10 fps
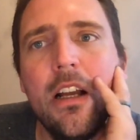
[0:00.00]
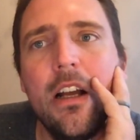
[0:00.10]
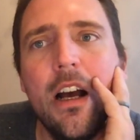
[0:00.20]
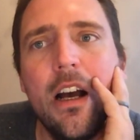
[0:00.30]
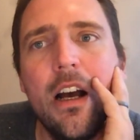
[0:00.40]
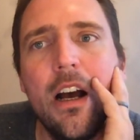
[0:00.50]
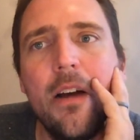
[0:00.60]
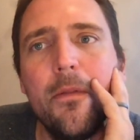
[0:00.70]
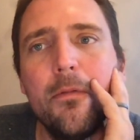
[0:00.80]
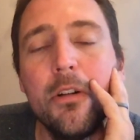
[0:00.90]
Uh,
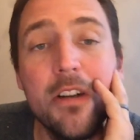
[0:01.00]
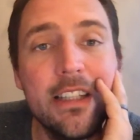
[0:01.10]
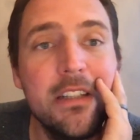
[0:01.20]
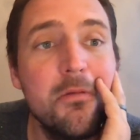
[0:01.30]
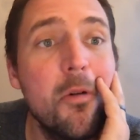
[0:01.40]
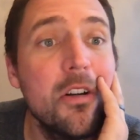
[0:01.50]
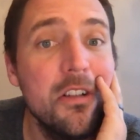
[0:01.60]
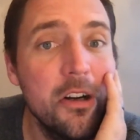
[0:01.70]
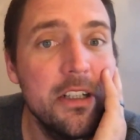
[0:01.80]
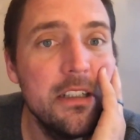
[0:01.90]
Reluctant
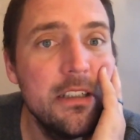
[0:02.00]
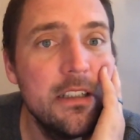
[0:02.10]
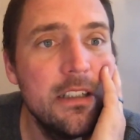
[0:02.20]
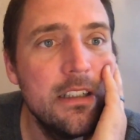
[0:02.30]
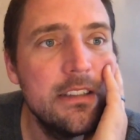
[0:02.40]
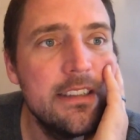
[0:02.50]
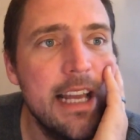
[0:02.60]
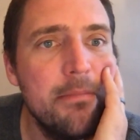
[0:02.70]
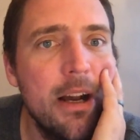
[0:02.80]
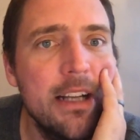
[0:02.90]
Warlord,
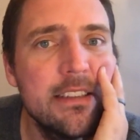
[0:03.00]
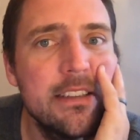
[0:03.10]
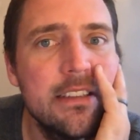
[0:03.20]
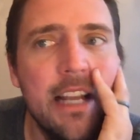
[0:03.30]
10 bucks.